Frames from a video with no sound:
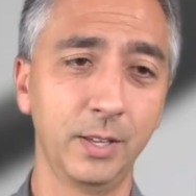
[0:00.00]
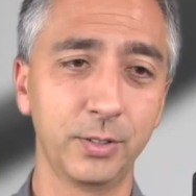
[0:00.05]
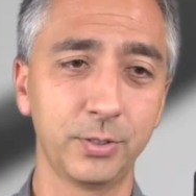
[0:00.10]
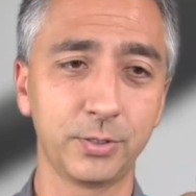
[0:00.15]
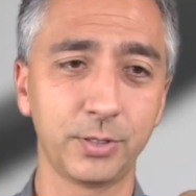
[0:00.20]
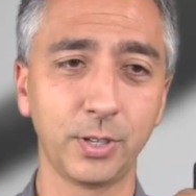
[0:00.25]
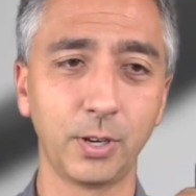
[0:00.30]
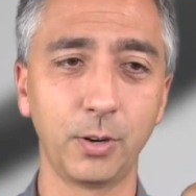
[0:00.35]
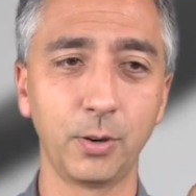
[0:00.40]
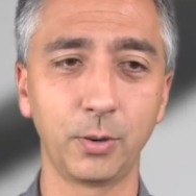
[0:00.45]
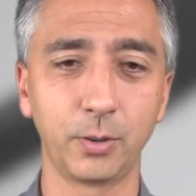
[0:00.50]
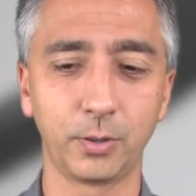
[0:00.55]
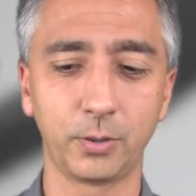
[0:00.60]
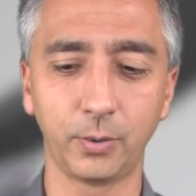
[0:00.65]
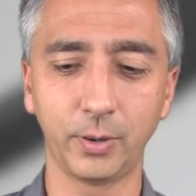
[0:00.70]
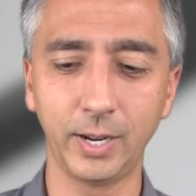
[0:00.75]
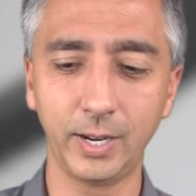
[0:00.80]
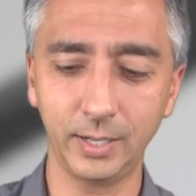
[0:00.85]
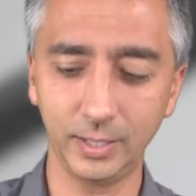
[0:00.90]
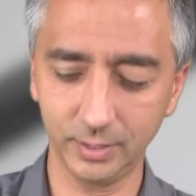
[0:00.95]
So
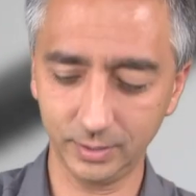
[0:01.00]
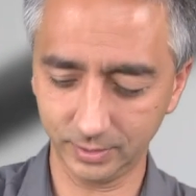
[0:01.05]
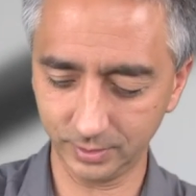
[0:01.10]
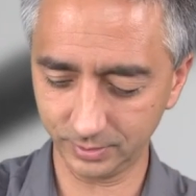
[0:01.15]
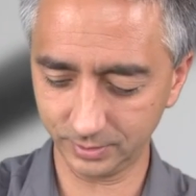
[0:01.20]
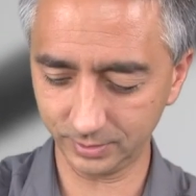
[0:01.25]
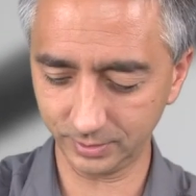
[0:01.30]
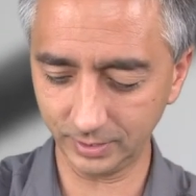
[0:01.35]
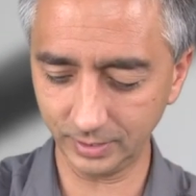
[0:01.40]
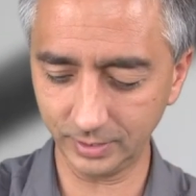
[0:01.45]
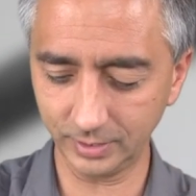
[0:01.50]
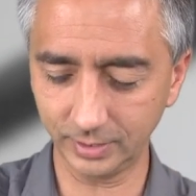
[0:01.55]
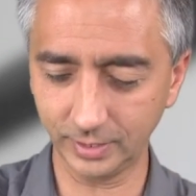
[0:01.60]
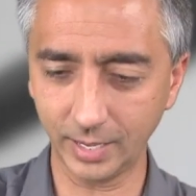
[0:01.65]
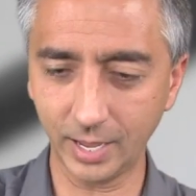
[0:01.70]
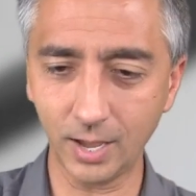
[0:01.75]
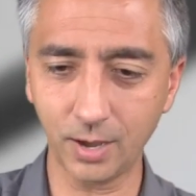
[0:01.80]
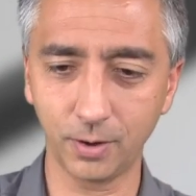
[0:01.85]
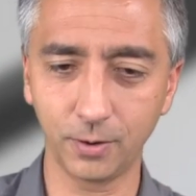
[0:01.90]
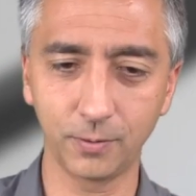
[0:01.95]
granted, this in and
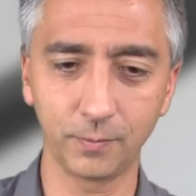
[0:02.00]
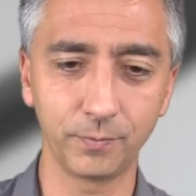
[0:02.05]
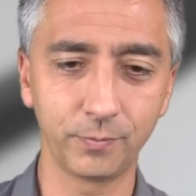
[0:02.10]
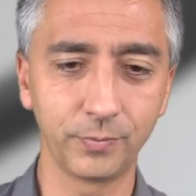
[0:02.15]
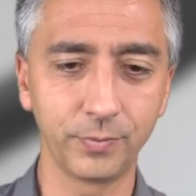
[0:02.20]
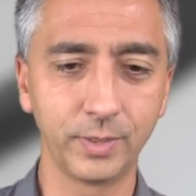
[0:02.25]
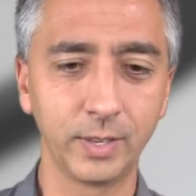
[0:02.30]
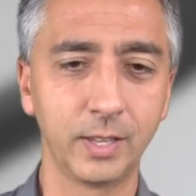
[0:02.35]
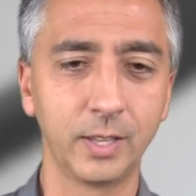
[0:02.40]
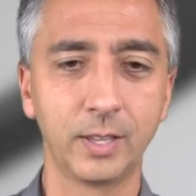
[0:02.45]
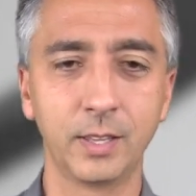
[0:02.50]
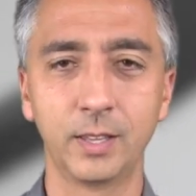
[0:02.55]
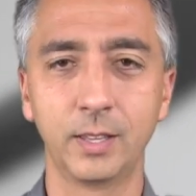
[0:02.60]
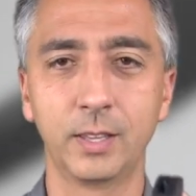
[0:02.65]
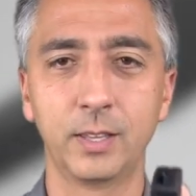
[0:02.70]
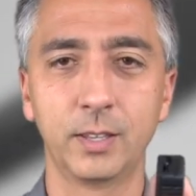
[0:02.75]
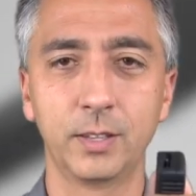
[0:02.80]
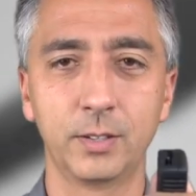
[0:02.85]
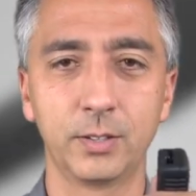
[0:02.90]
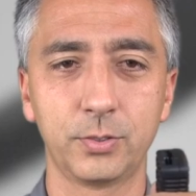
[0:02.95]
out
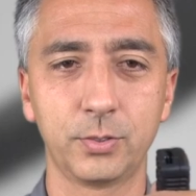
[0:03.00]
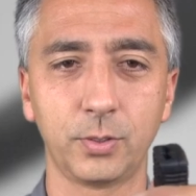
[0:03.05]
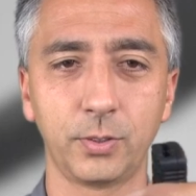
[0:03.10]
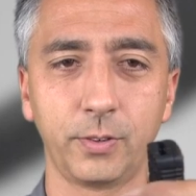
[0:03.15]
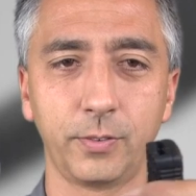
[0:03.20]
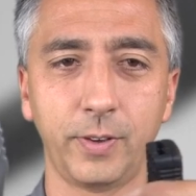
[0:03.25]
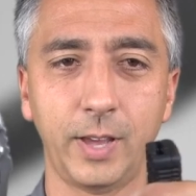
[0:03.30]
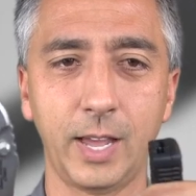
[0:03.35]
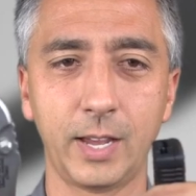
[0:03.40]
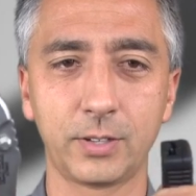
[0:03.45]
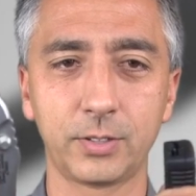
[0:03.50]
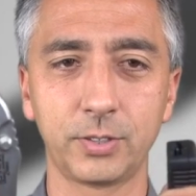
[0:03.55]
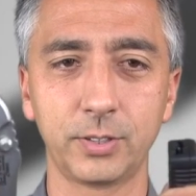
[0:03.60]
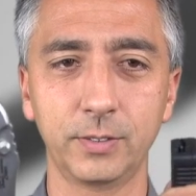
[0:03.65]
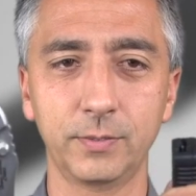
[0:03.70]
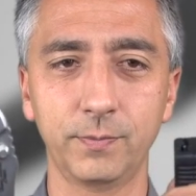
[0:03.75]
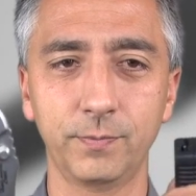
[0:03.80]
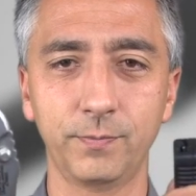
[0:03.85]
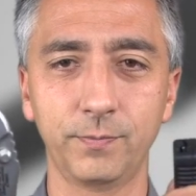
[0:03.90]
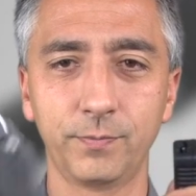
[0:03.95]
sort of
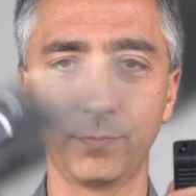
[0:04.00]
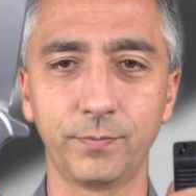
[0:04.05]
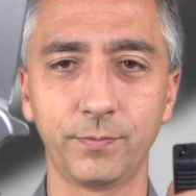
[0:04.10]
action,